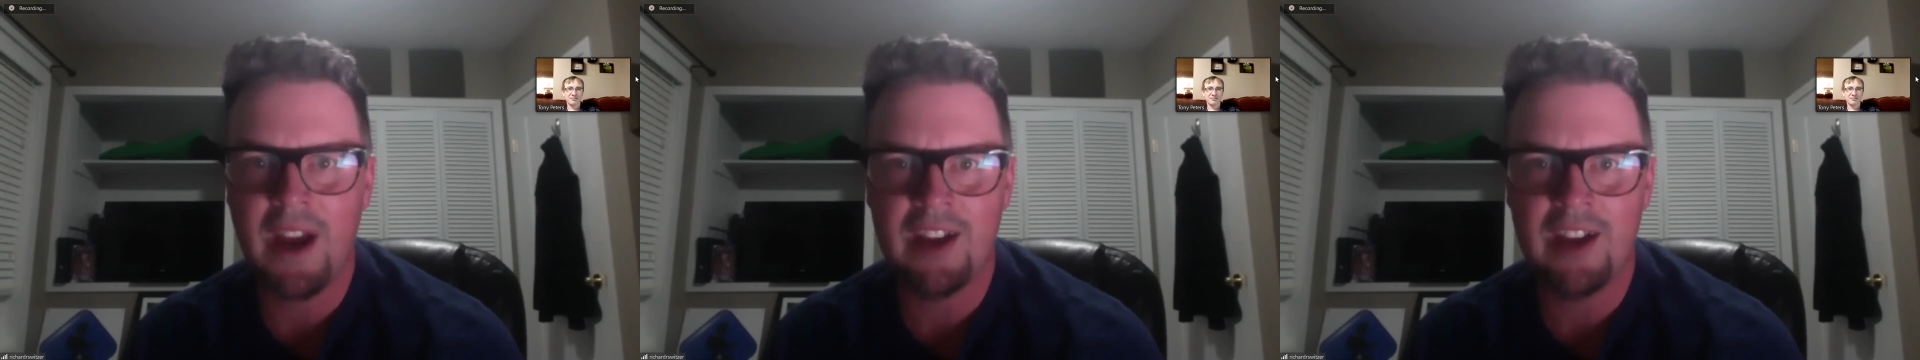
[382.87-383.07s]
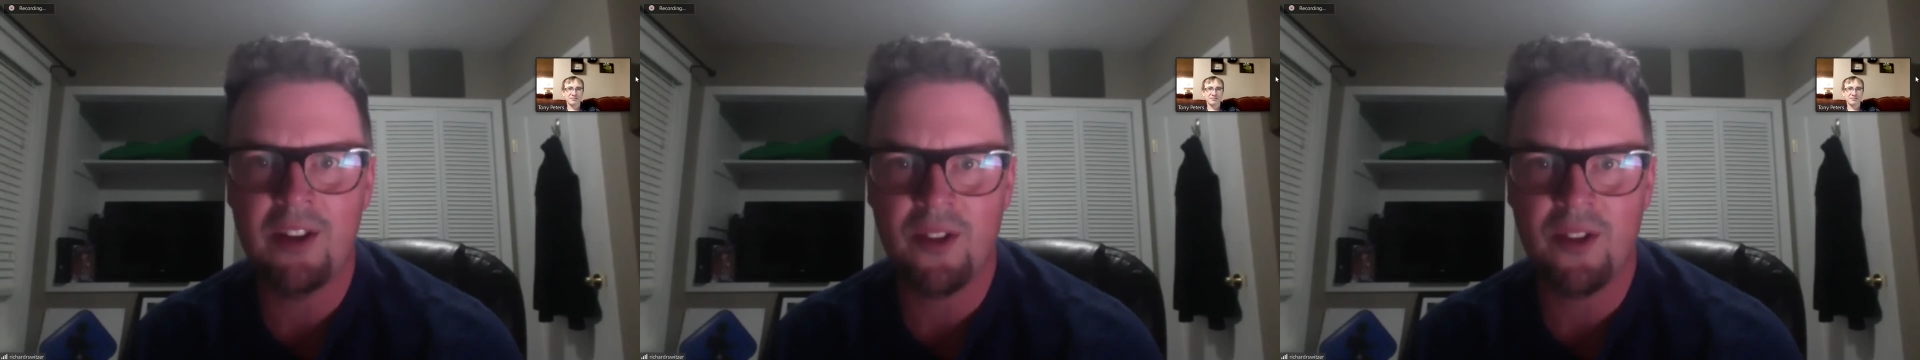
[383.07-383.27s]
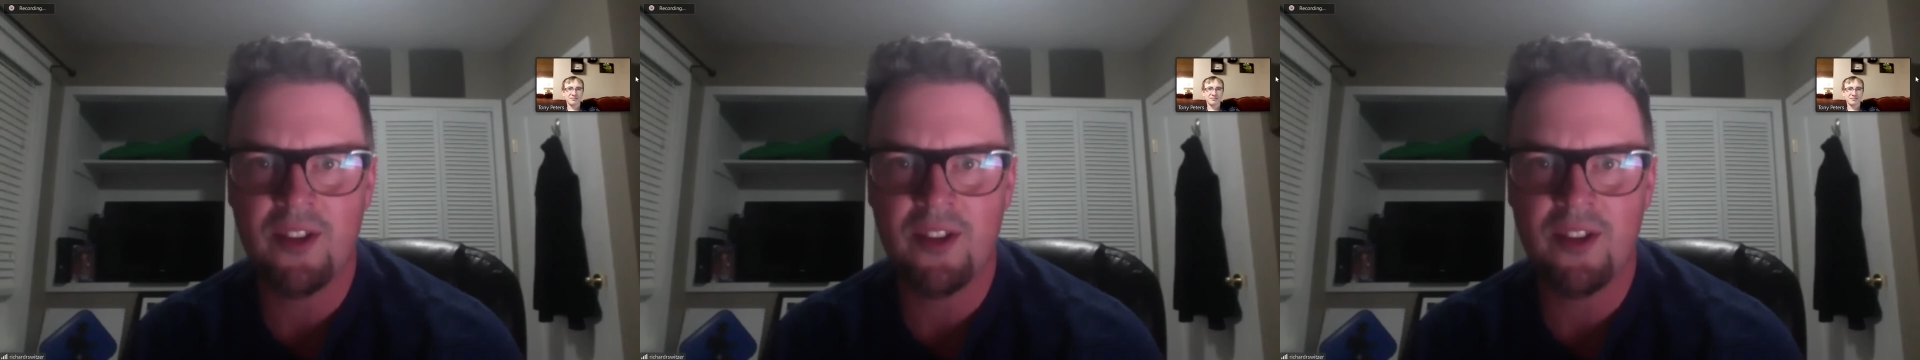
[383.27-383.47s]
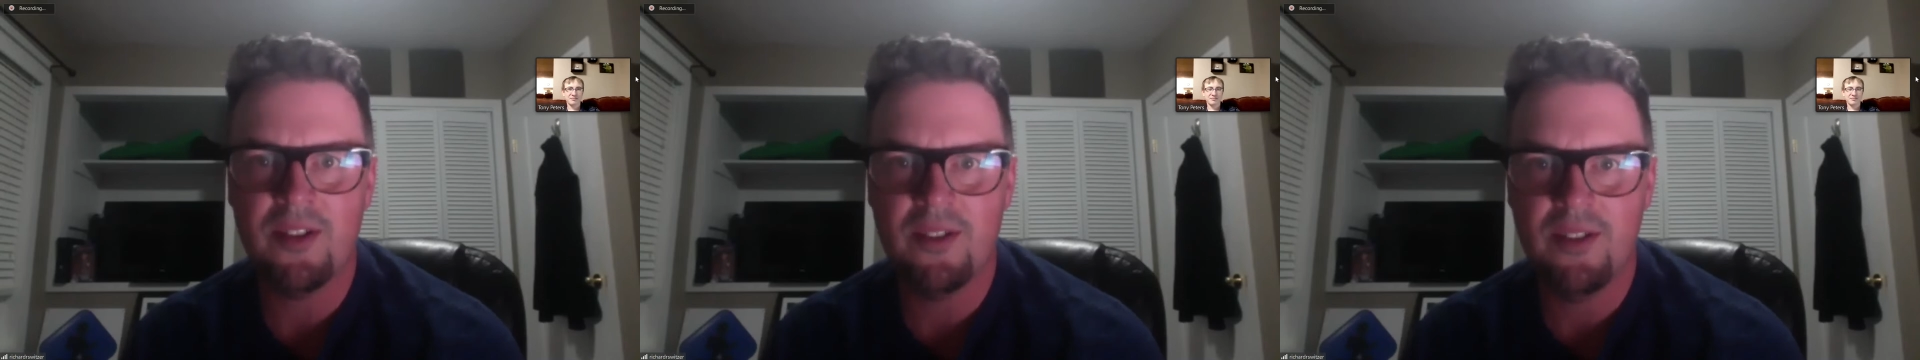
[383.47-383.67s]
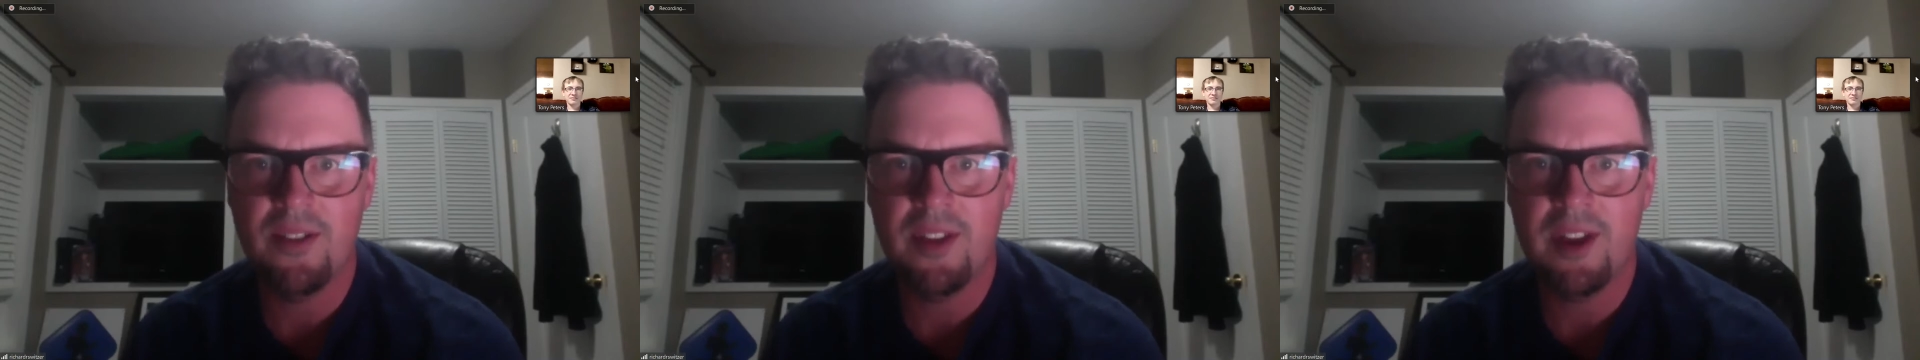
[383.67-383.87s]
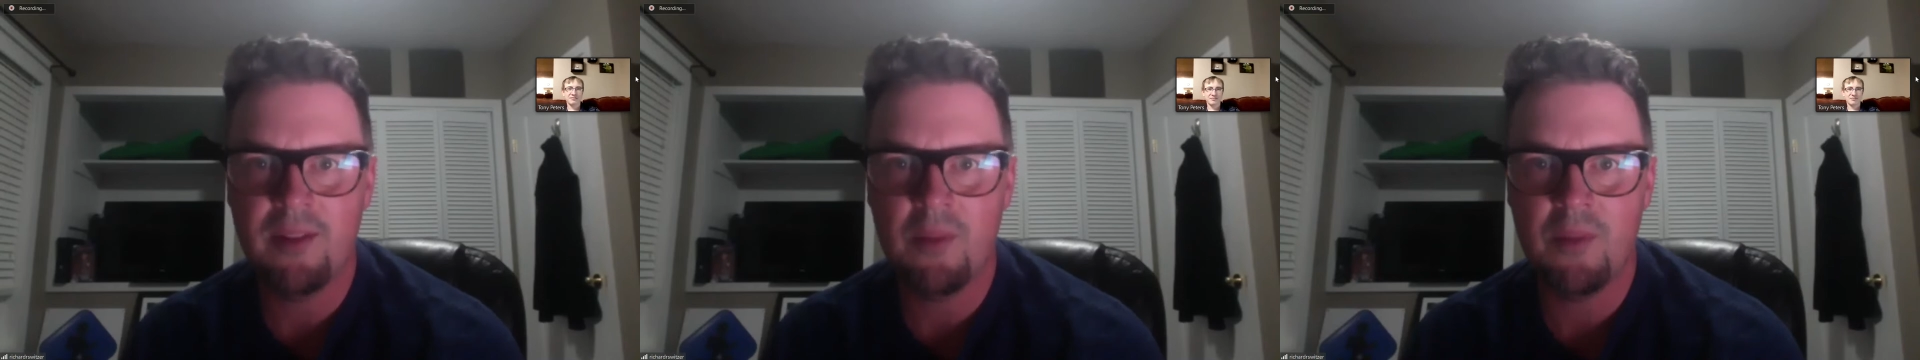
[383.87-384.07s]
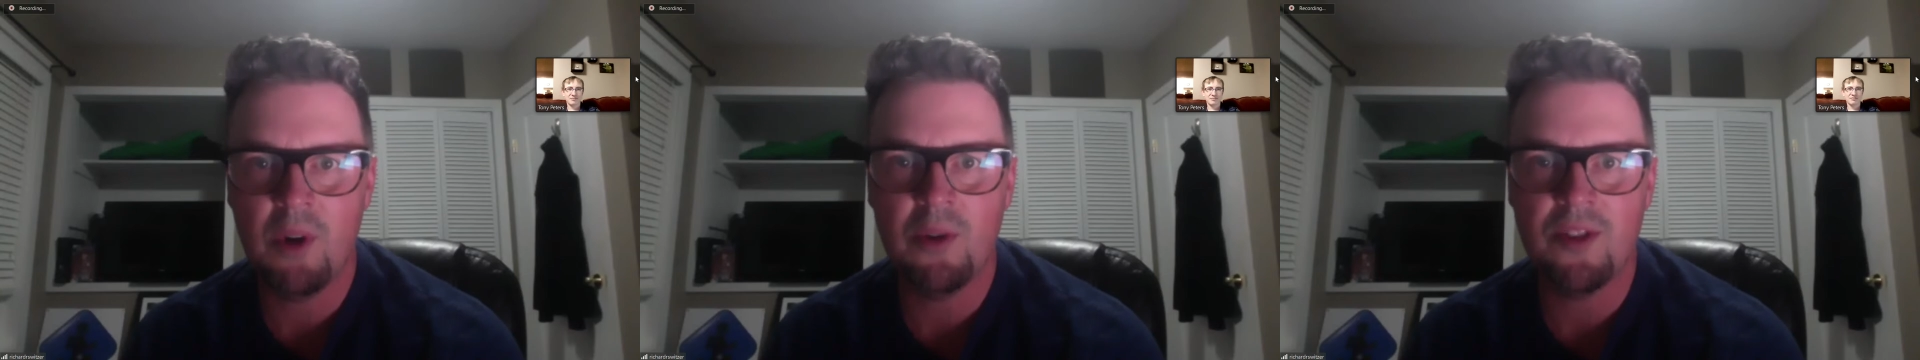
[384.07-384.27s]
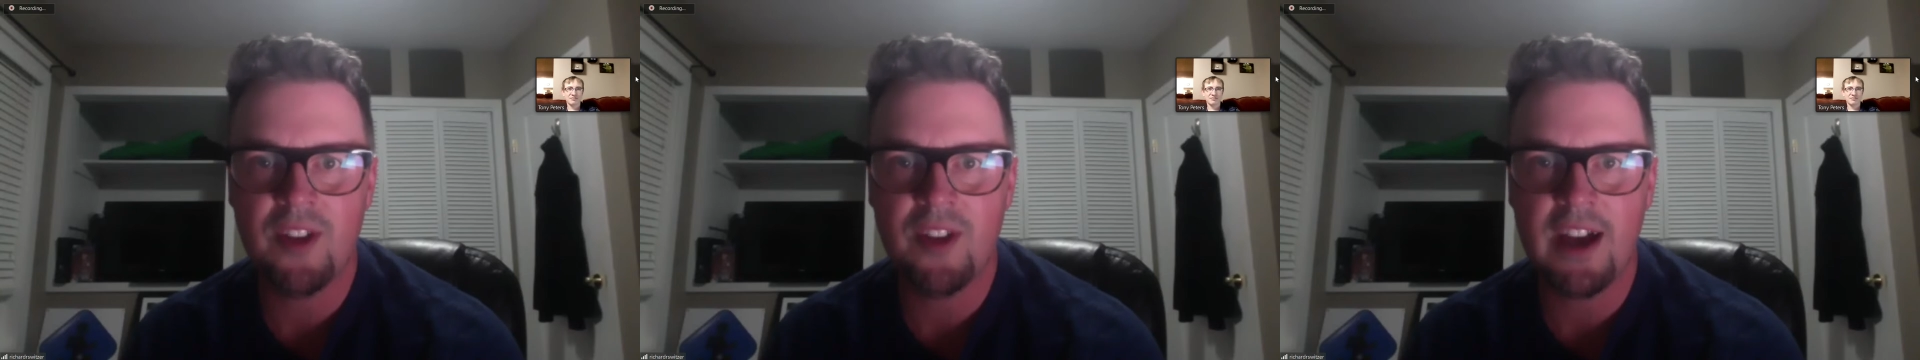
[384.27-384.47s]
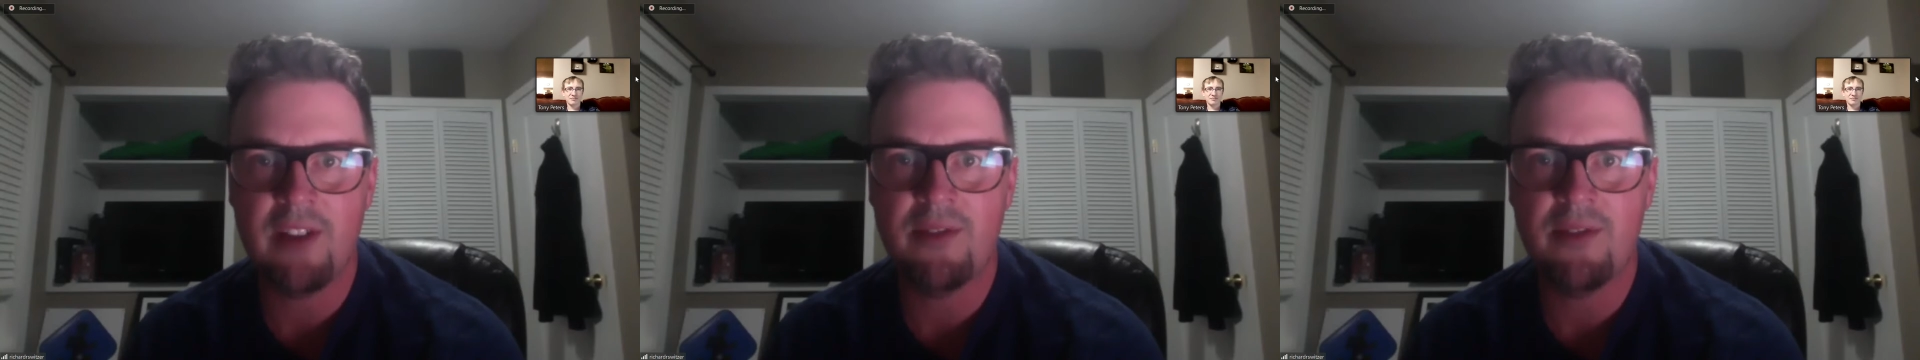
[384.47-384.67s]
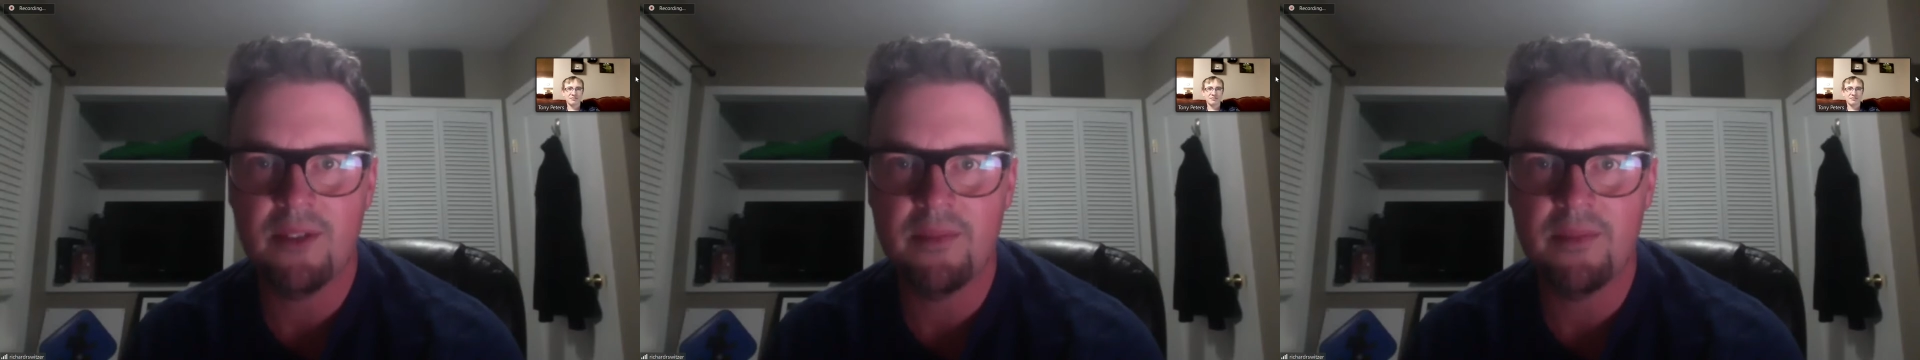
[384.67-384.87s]
angles than most
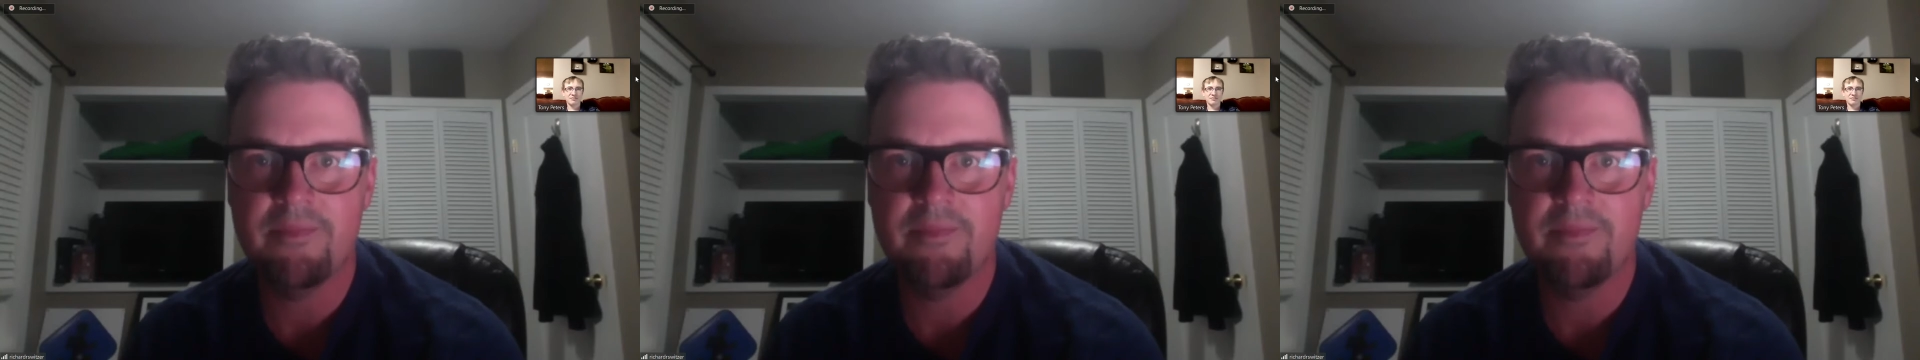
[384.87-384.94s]
have.